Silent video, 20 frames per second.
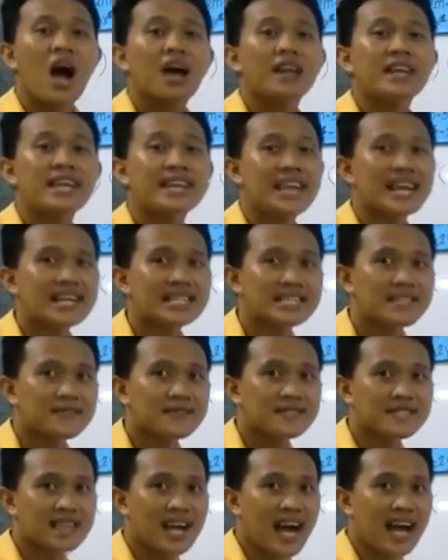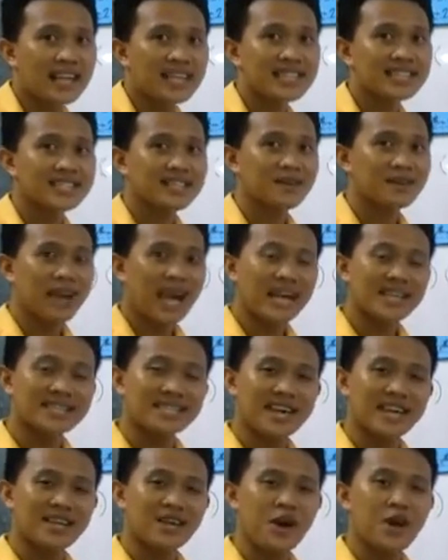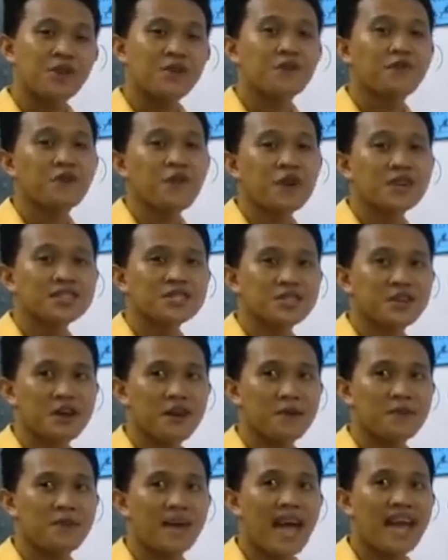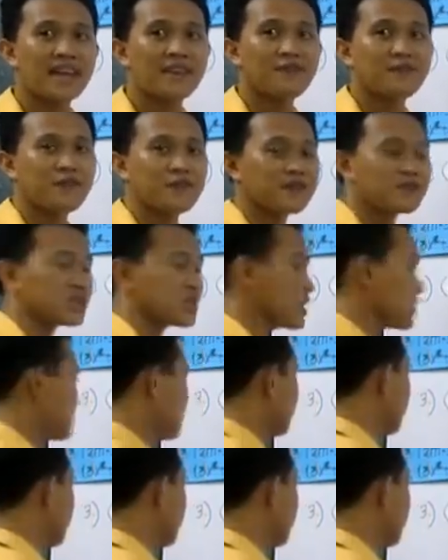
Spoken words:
the negative sign is located on the fourth term and the fifth term.